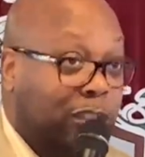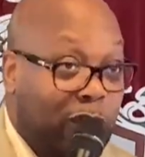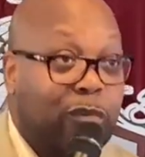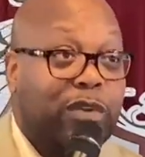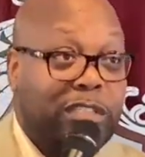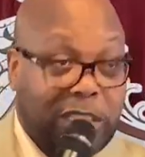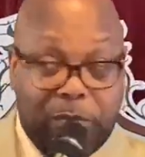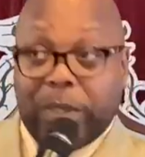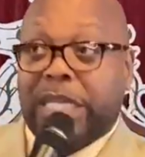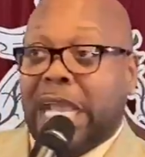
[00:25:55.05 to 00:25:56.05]
So He
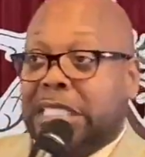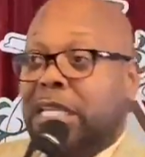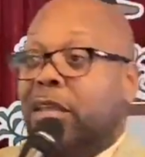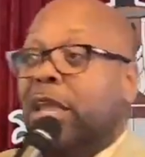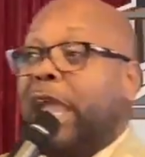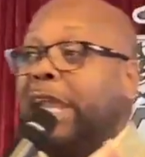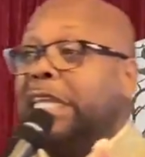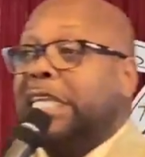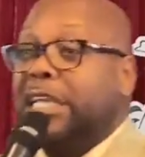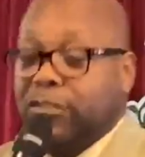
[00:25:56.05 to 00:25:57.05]
reciprocates and
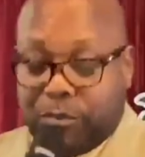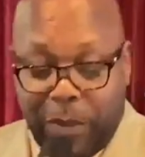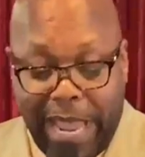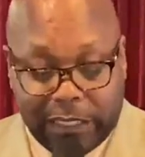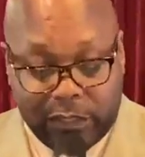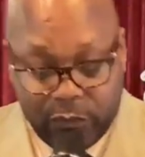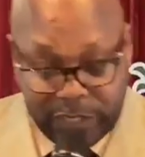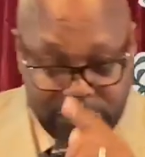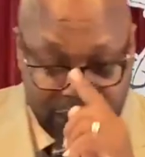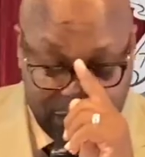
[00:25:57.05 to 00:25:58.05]
He gives back to
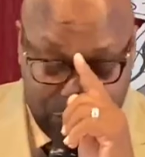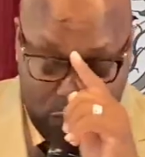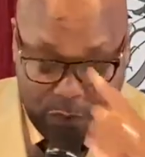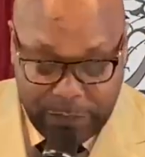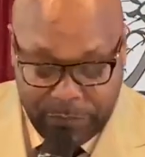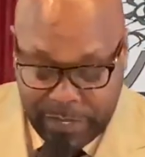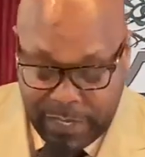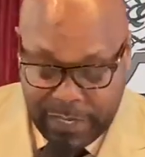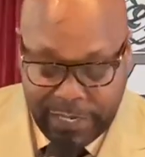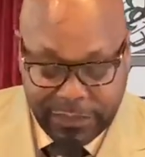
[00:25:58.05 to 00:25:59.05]
us this morning.
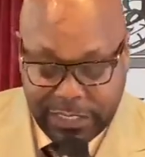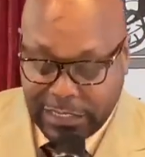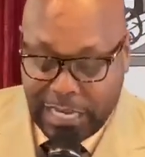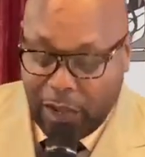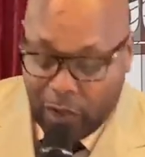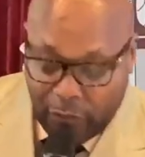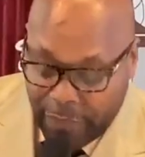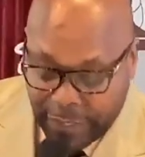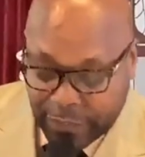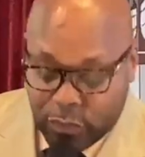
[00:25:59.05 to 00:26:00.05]
And Jesus, now
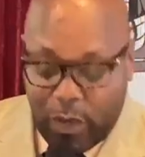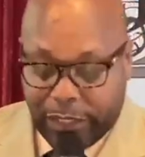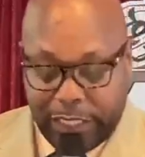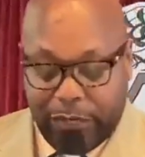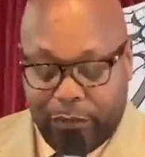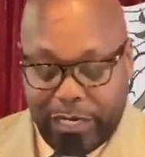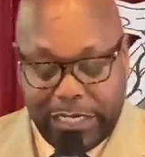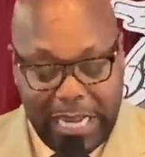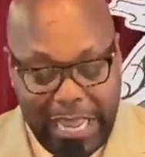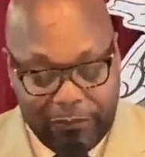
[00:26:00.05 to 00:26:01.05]
uh, you ought to get
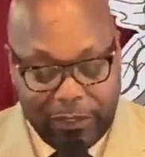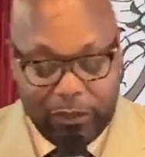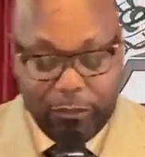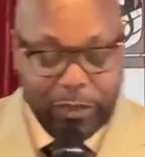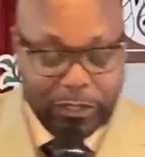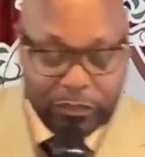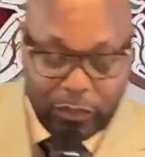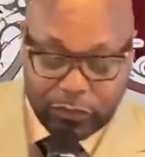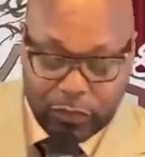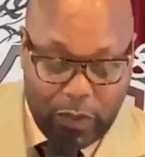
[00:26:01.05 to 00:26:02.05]
ready to have a little bit of church.